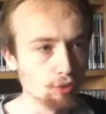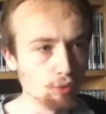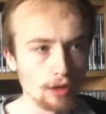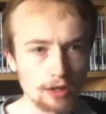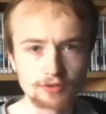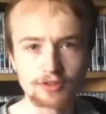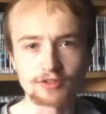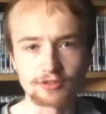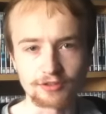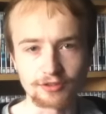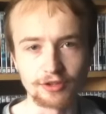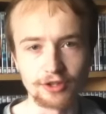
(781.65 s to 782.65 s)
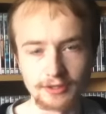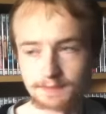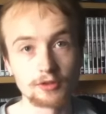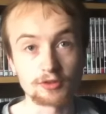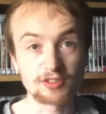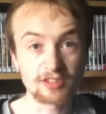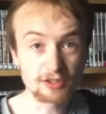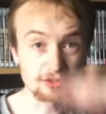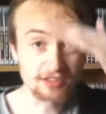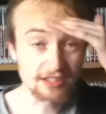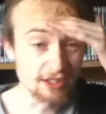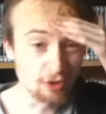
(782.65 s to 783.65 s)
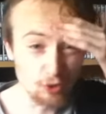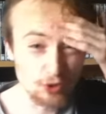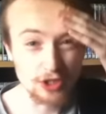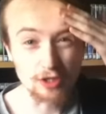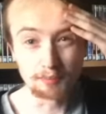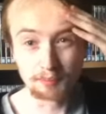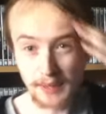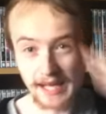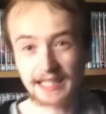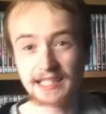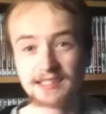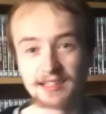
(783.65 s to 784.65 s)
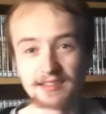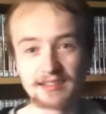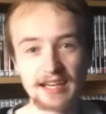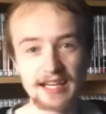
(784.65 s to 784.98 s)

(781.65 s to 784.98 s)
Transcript: Well done, sir. No, seriously, an audio back in the